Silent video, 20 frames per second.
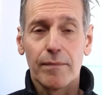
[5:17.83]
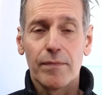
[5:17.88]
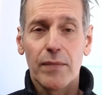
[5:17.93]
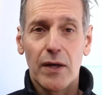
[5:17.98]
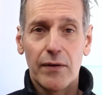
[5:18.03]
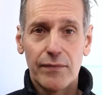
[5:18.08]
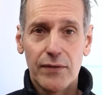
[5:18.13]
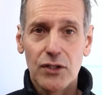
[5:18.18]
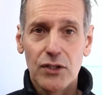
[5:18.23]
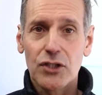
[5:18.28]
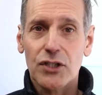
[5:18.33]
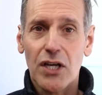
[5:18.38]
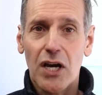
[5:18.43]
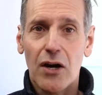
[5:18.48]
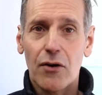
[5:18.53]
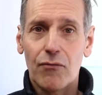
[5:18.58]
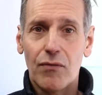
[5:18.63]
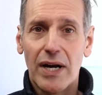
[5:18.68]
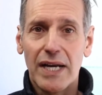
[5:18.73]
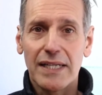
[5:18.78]
of the
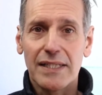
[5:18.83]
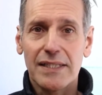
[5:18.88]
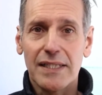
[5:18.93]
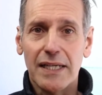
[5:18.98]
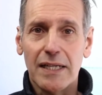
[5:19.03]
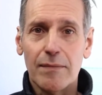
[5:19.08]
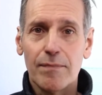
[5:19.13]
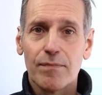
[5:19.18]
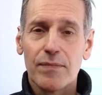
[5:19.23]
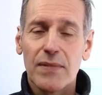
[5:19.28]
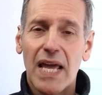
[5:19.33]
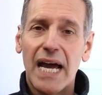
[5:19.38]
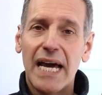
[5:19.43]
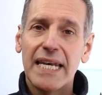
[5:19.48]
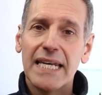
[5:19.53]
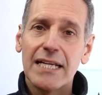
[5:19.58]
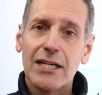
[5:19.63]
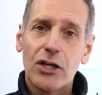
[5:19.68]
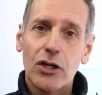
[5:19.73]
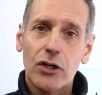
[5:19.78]
star rating and
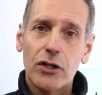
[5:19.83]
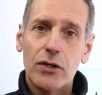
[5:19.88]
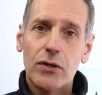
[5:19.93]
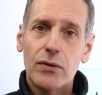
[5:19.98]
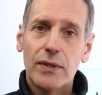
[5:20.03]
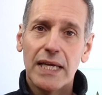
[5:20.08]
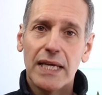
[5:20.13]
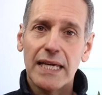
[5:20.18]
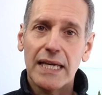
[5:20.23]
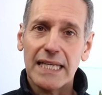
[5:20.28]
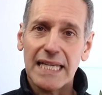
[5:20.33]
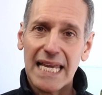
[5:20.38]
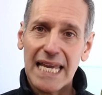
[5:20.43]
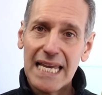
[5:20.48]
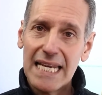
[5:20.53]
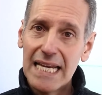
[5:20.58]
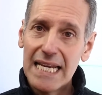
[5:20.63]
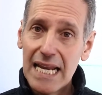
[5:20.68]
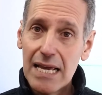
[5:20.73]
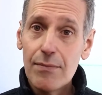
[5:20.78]
include it
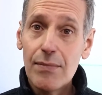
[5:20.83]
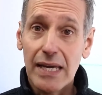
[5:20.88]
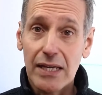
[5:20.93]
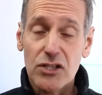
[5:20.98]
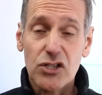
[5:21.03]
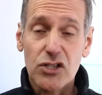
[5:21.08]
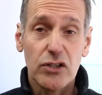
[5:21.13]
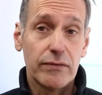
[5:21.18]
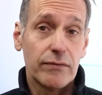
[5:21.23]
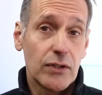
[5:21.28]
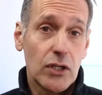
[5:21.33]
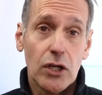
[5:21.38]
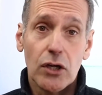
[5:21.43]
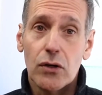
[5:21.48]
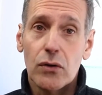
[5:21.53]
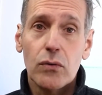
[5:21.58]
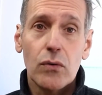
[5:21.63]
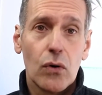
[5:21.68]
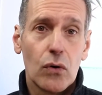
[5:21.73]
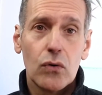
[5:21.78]
in an image of
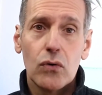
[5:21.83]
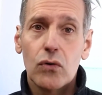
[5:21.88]
you